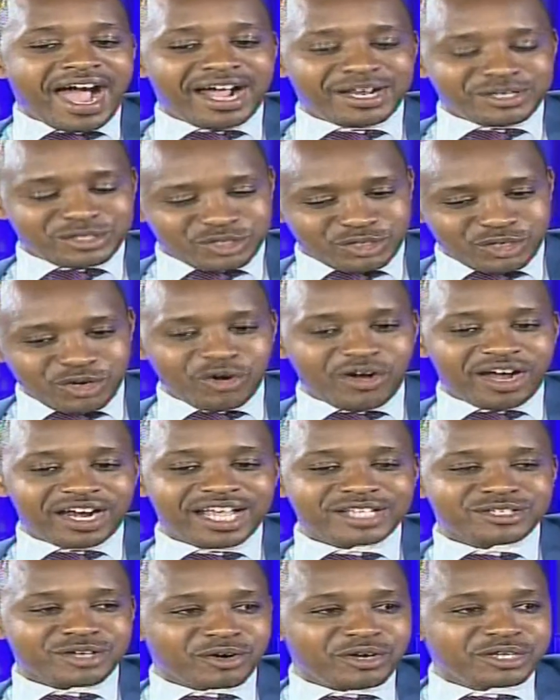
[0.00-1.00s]
and so,
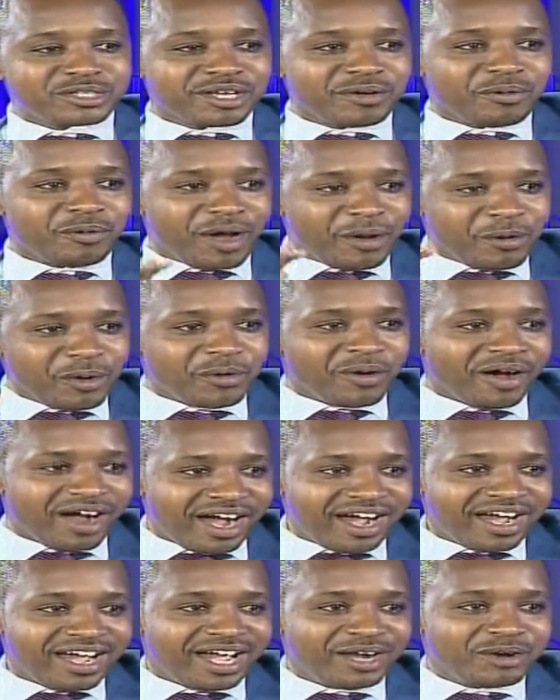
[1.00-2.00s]
unless you're going to say where we
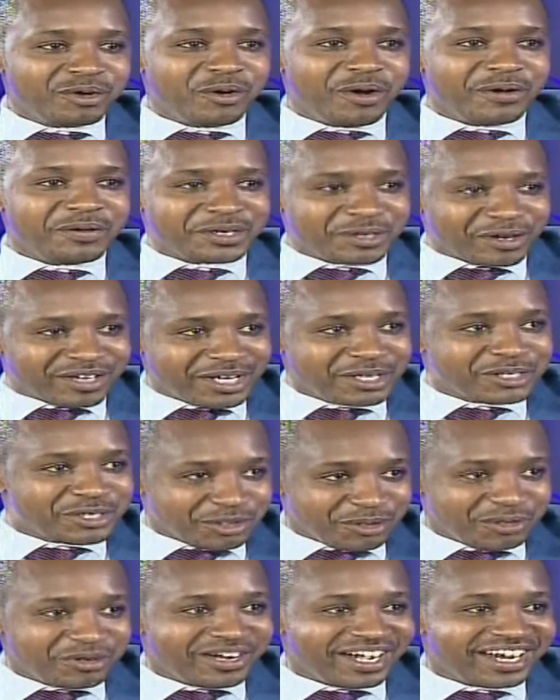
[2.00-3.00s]
were and oh, who no, we talking to,
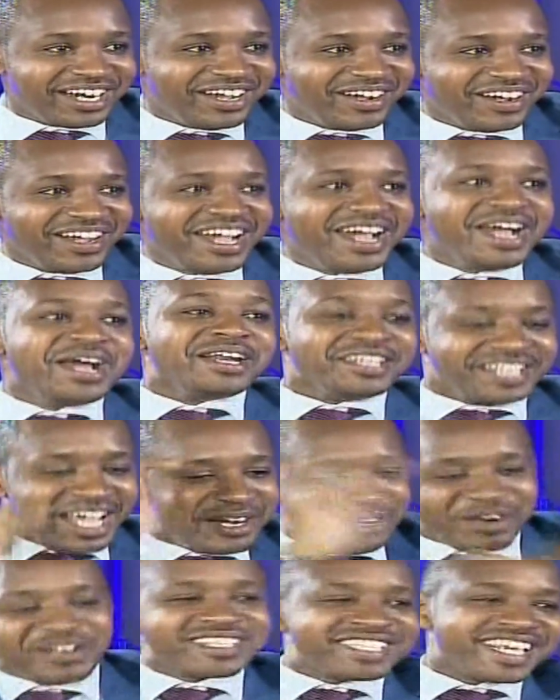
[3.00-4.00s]
no, then
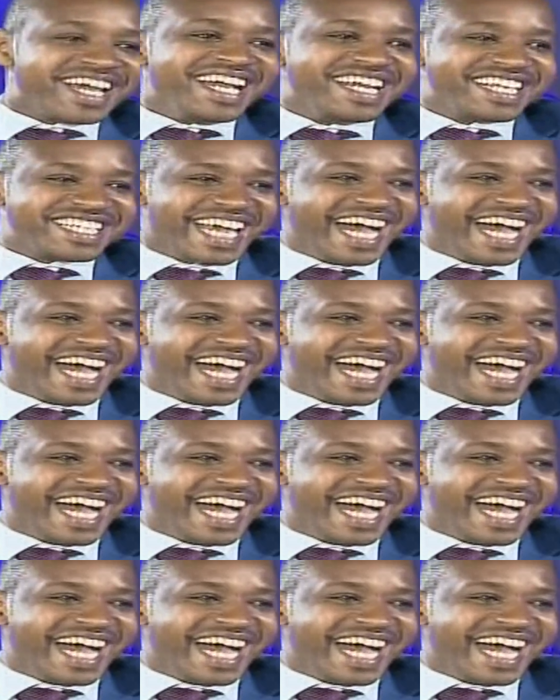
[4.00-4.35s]
don't say it.